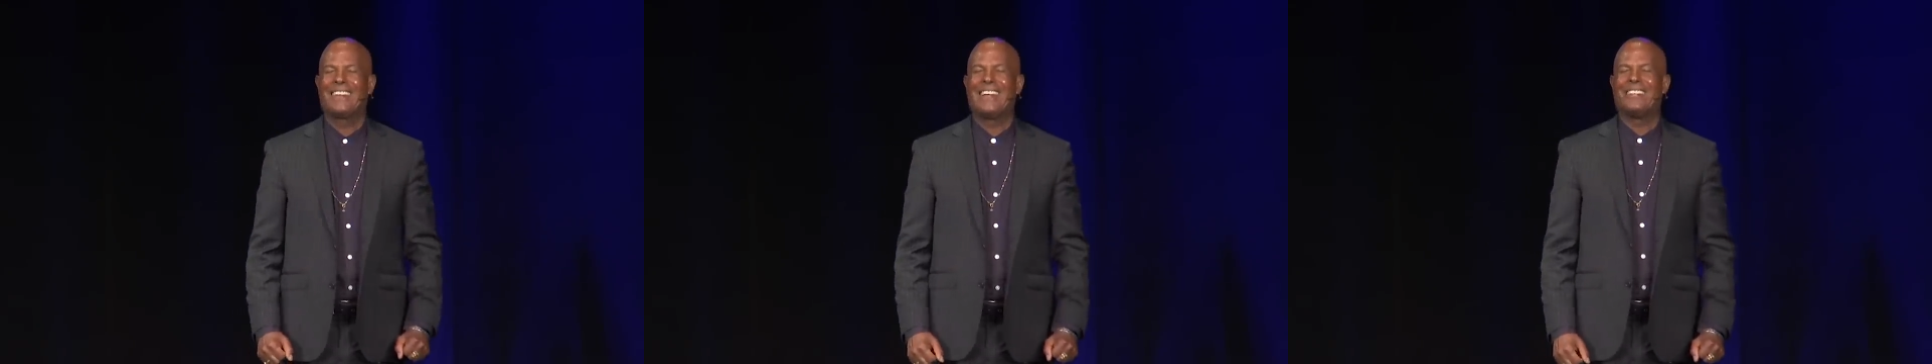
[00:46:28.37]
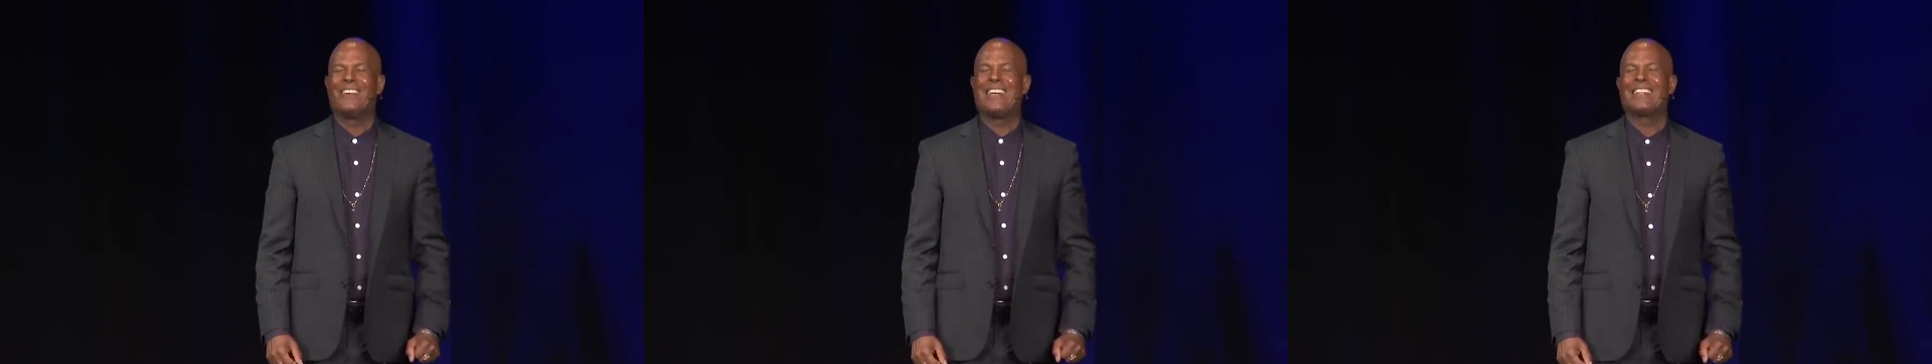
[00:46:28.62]

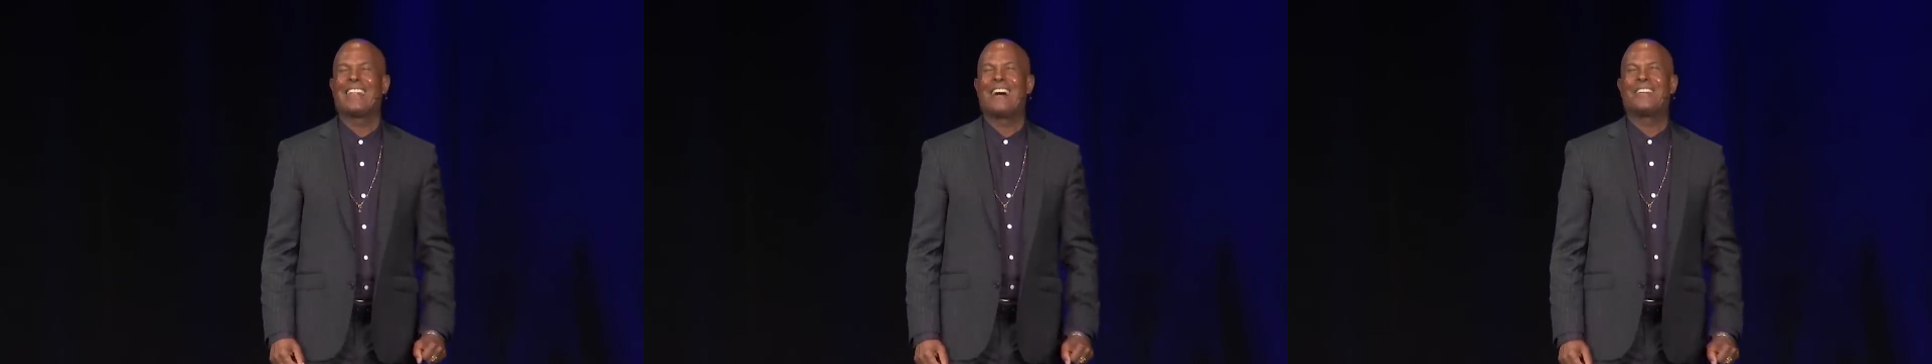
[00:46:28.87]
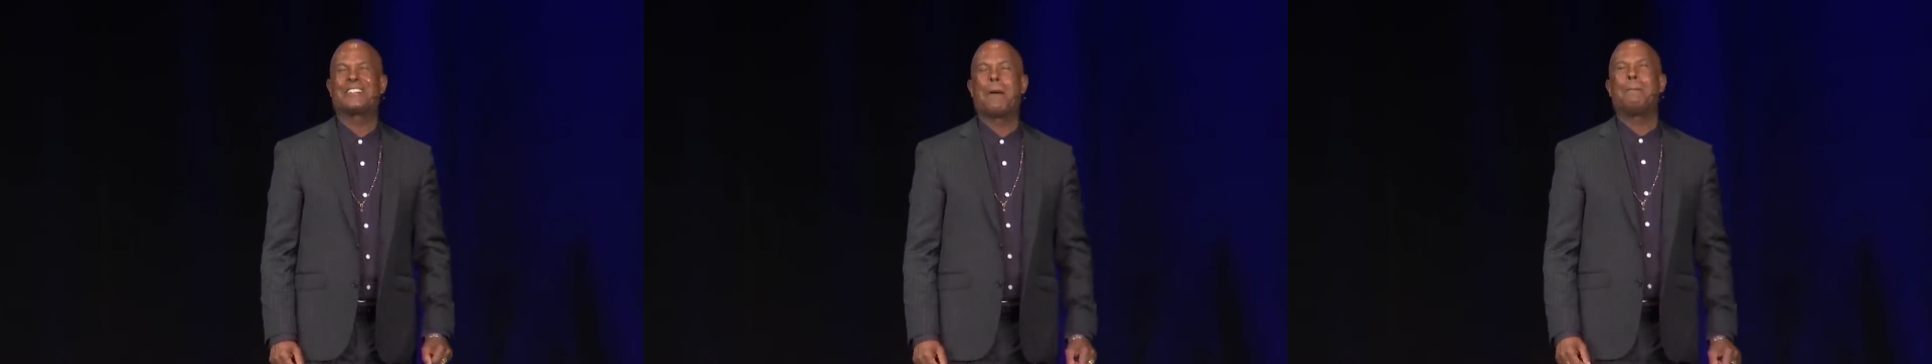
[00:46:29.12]
and we
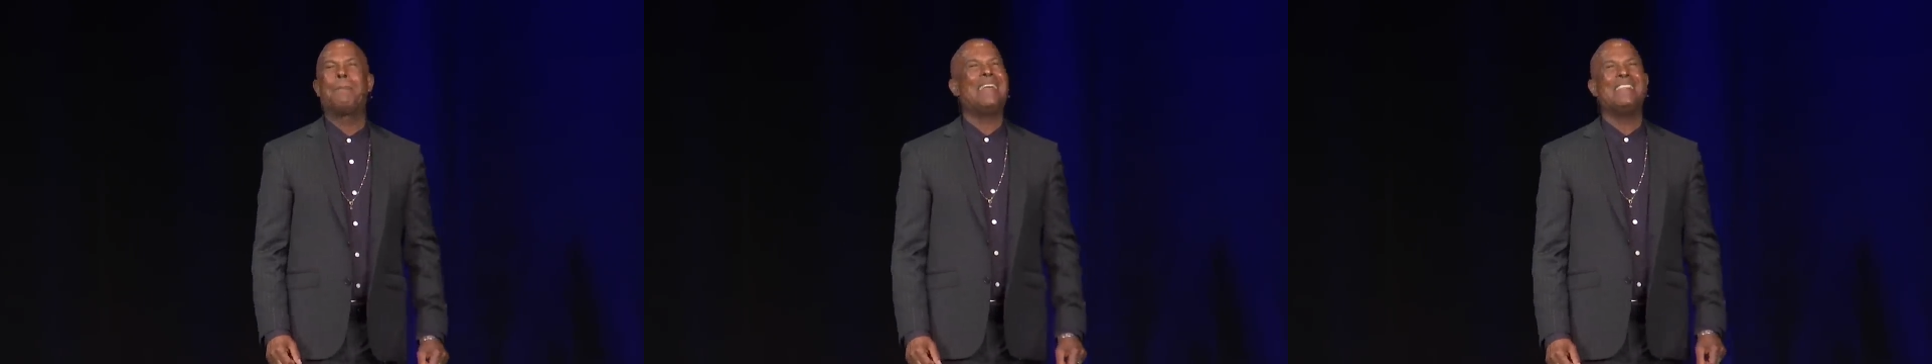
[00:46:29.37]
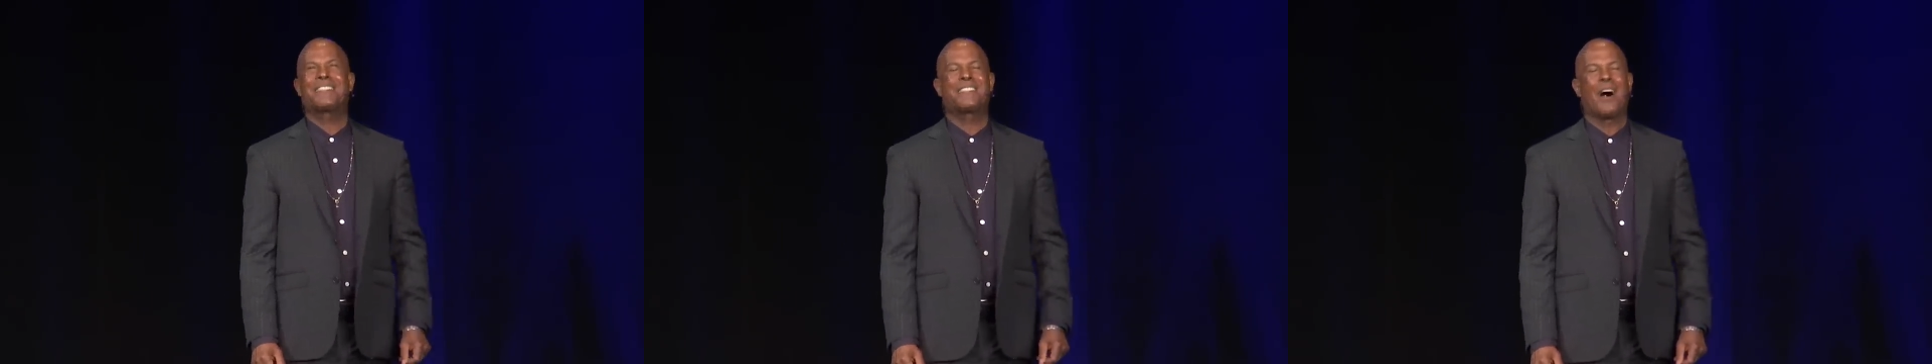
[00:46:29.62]
allow it to
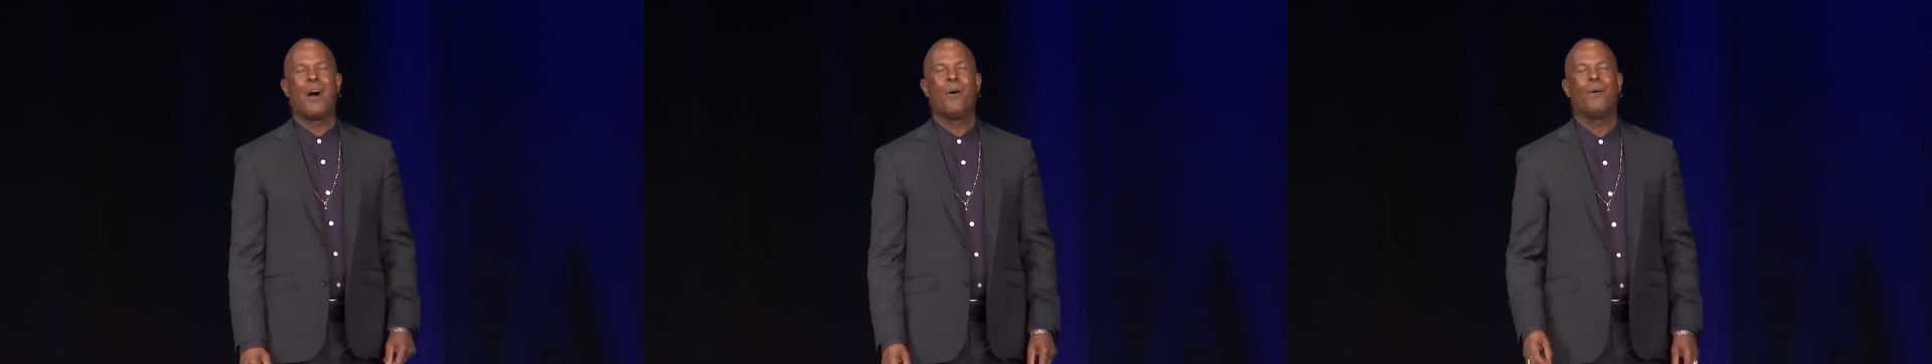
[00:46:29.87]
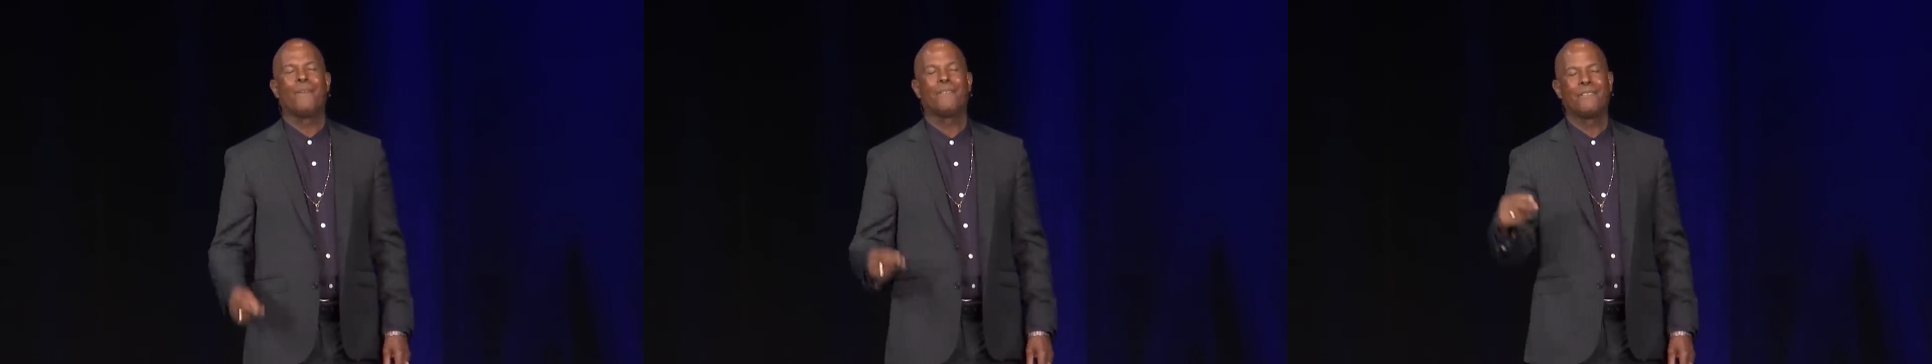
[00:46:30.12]
be
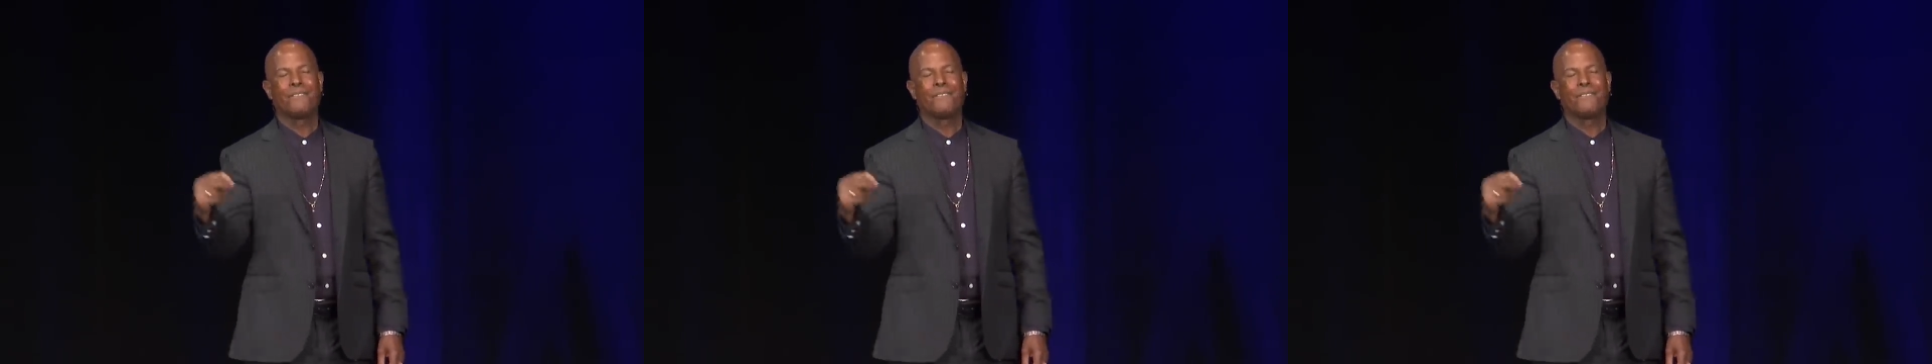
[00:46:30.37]
so,